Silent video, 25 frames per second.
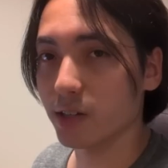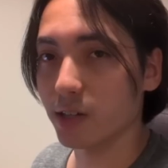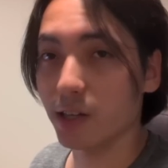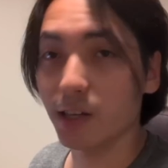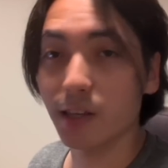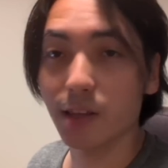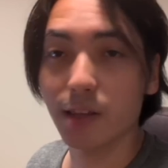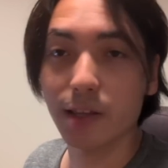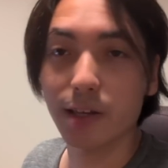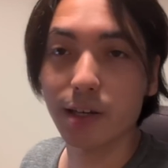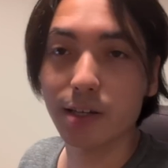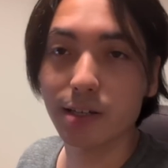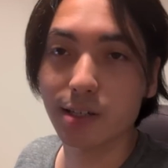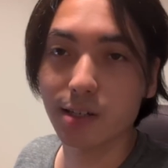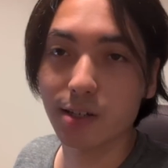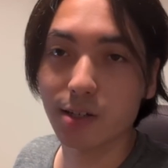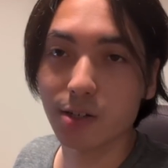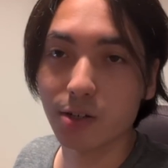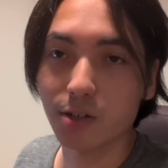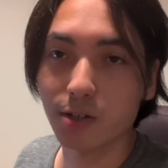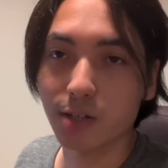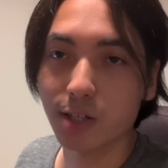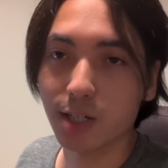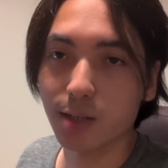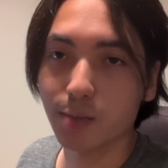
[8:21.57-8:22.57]
He thinks that you
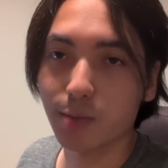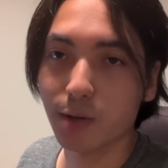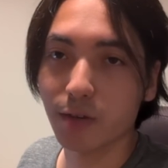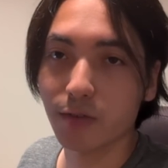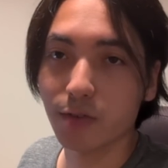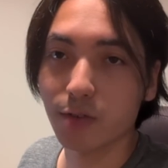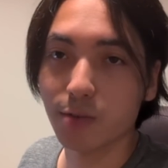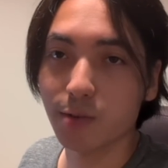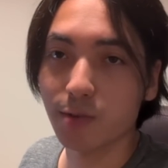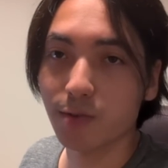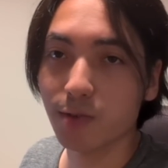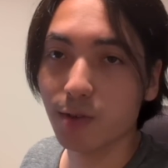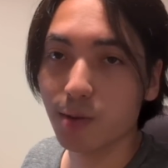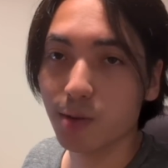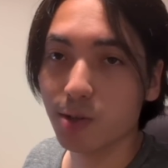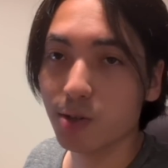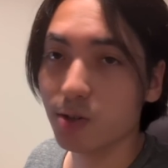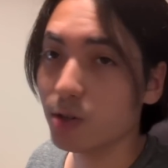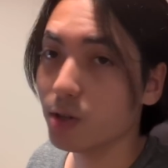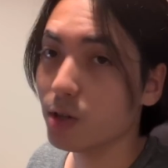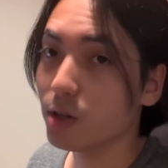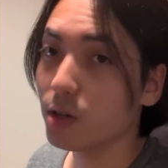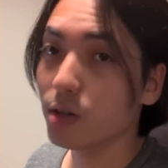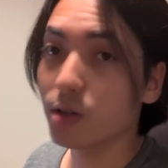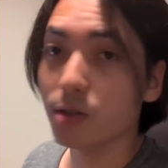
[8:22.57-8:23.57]
don't need Perfume Ephemerid,
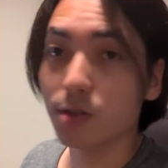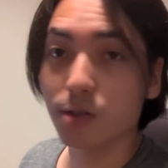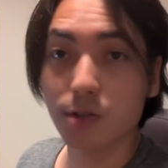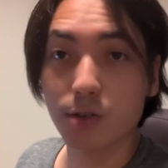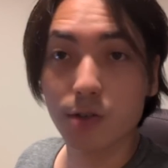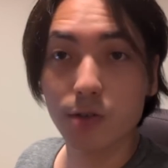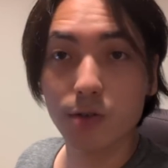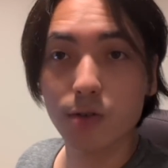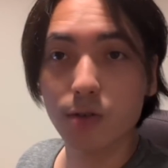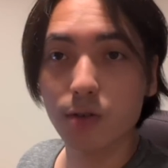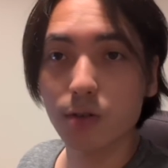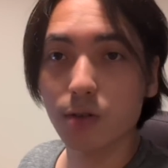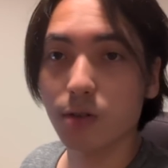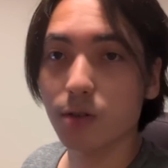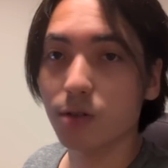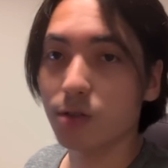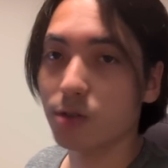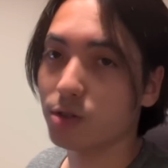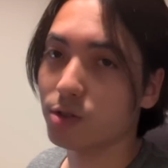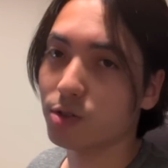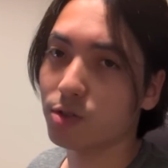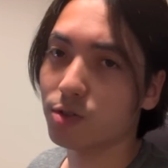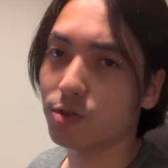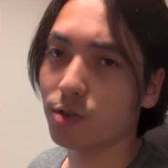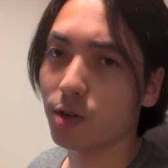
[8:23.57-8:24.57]
so
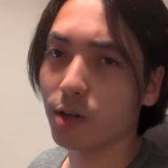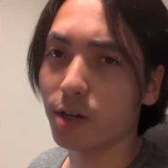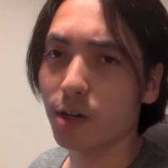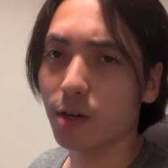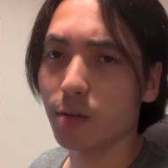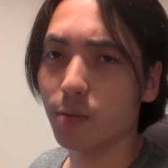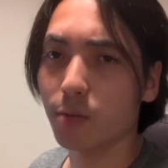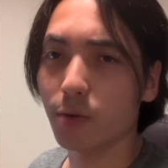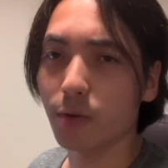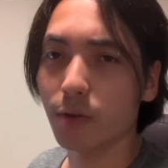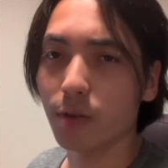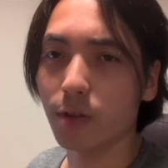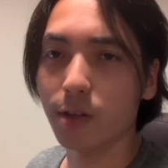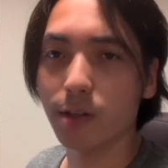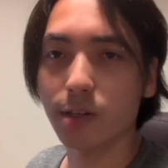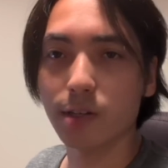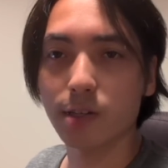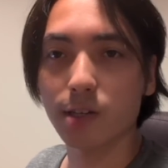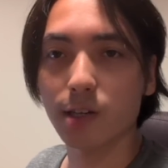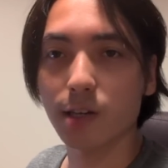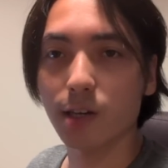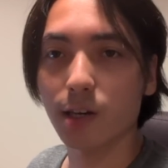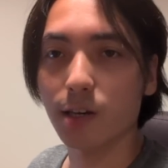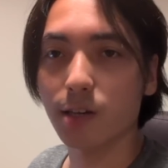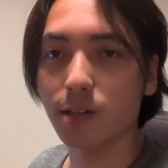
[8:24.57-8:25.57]
try out both lists,
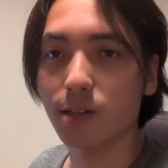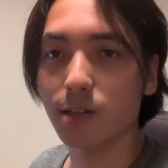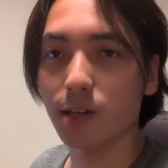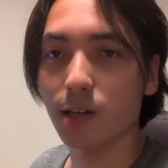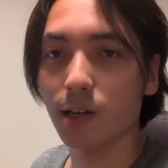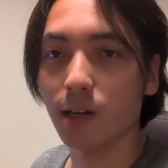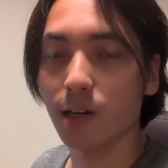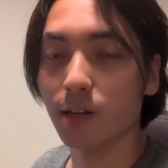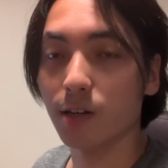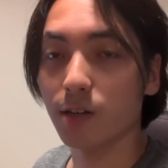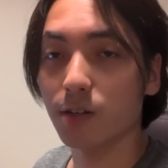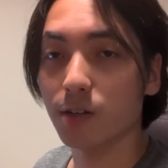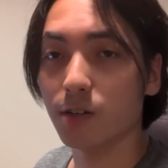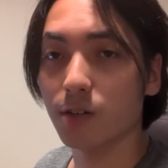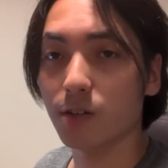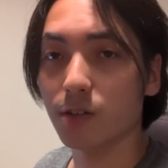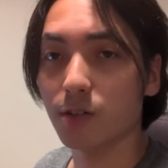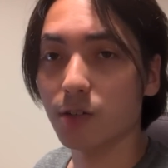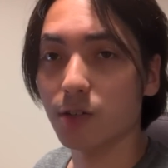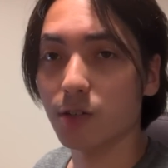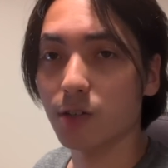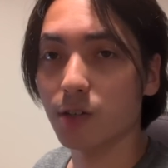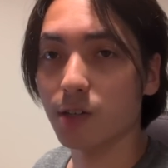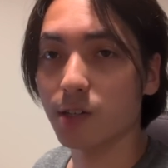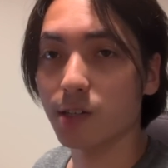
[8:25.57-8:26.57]
I guess, and
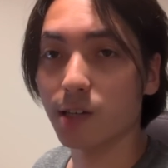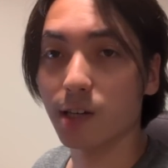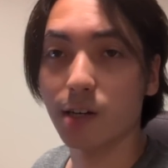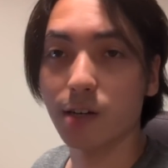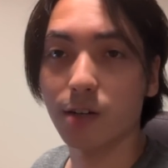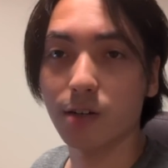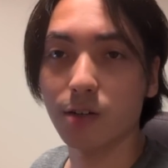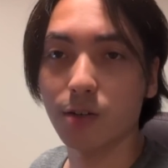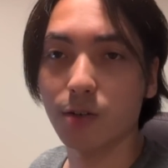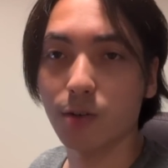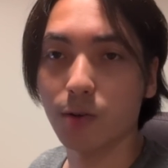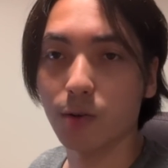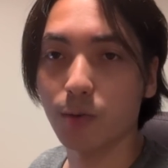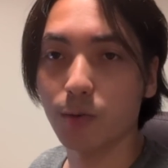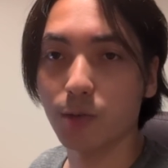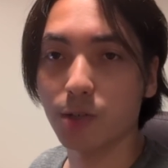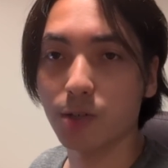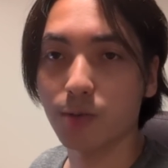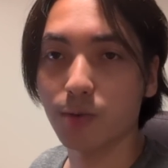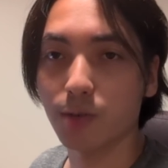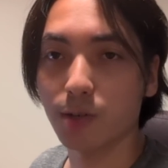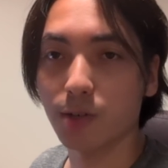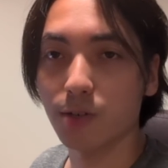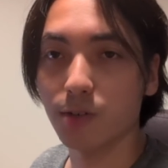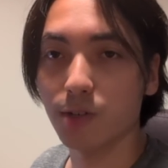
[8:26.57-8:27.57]
decide on your own which
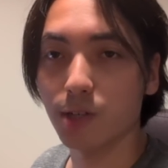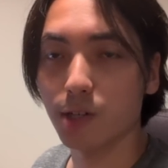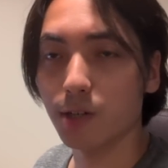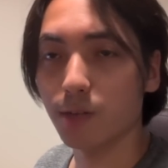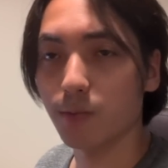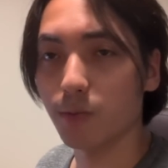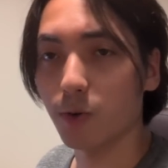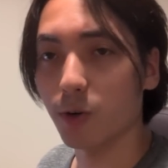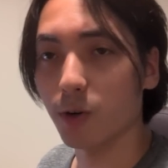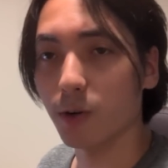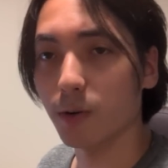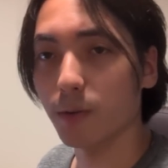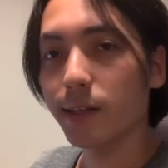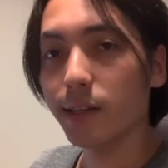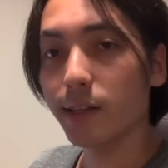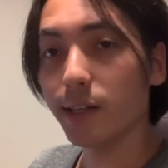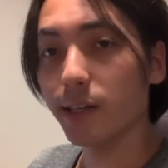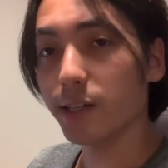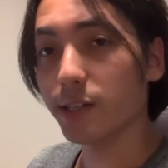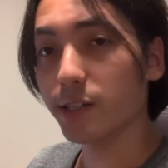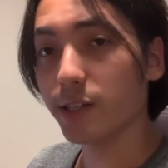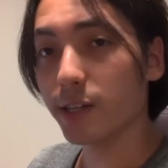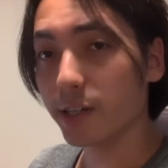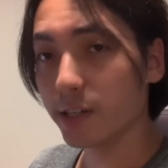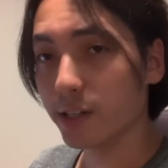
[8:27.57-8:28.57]
one you need more. The
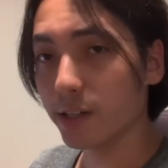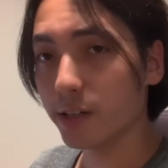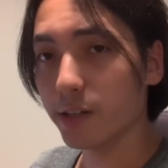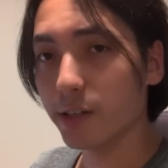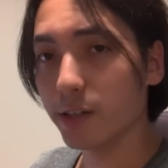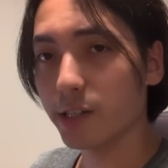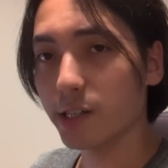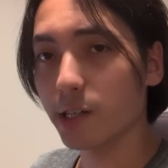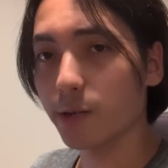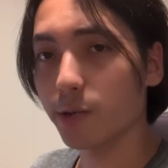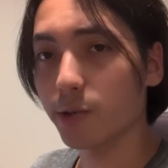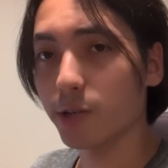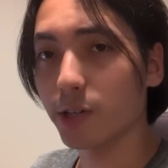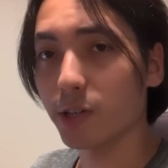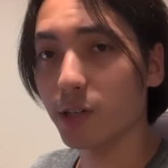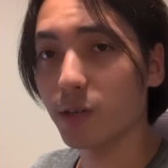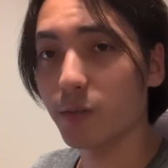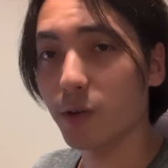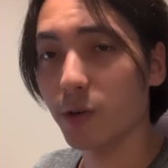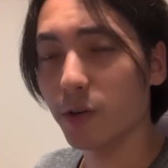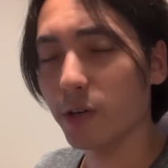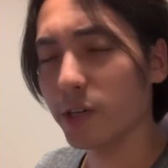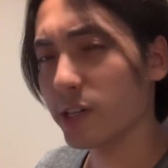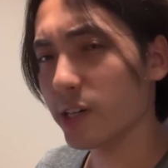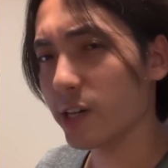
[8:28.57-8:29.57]
second list that we're talking
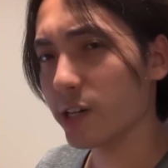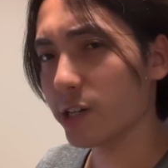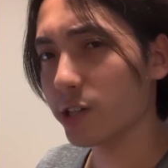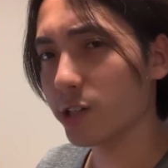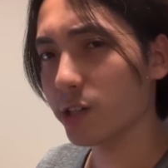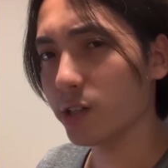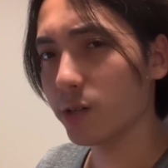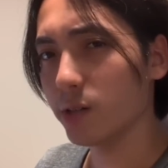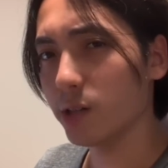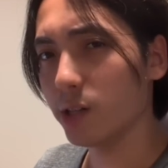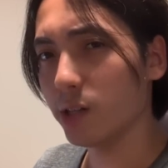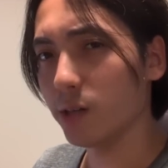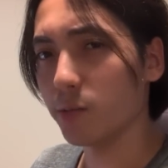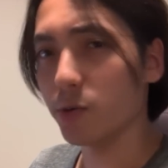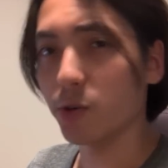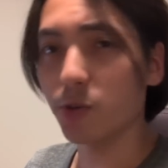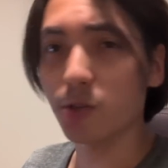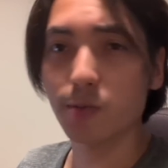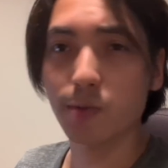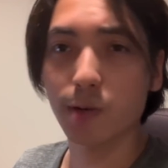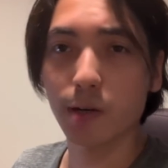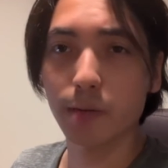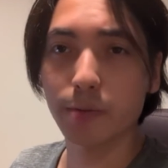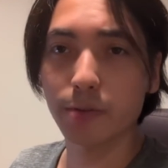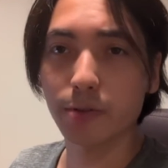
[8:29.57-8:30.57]
about is actually the
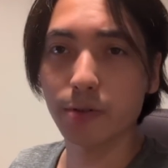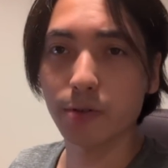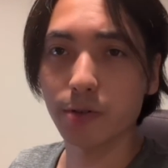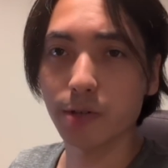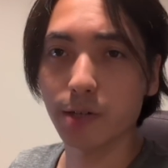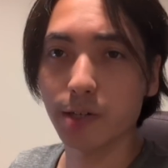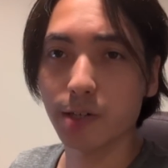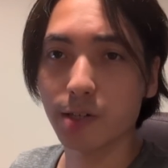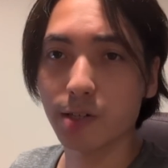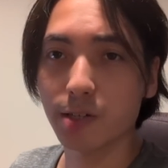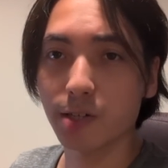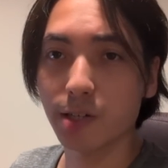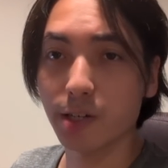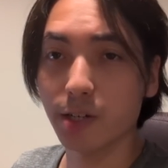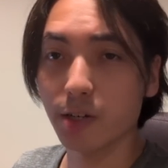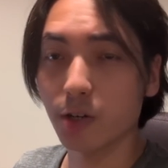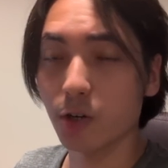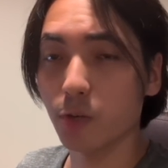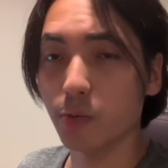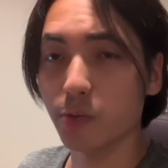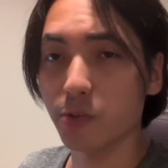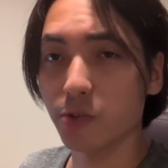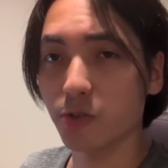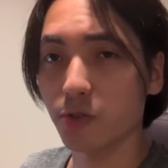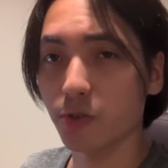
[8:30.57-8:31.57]
most popular list in
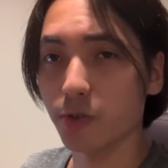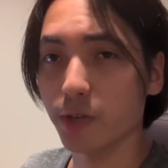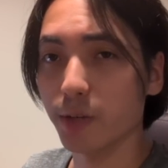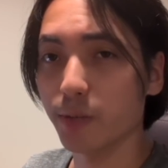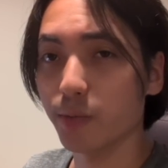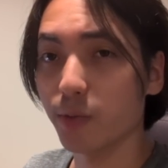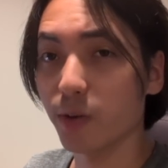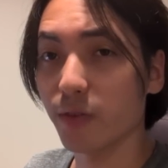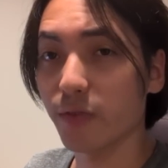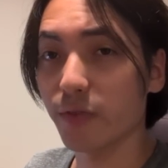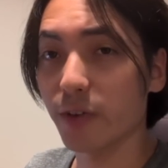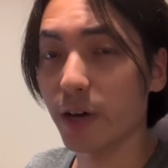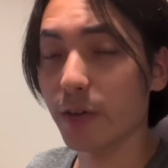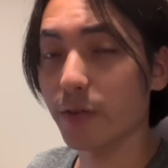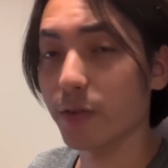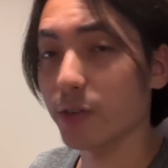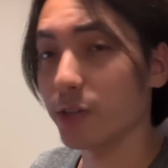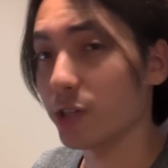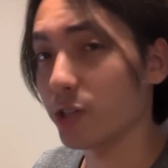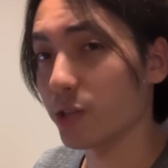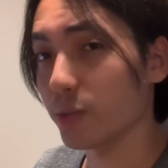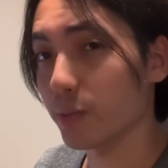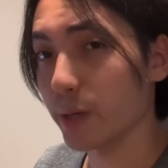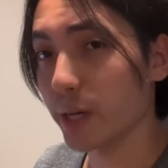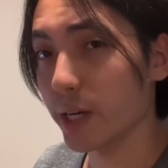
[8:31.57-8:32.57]
OP08.5 in
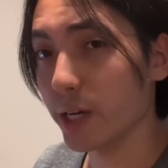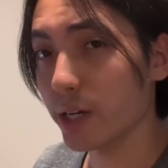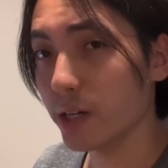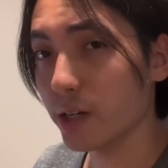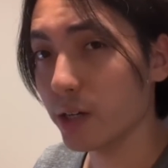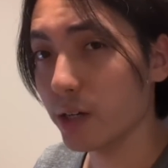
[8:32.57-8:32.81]
Japan,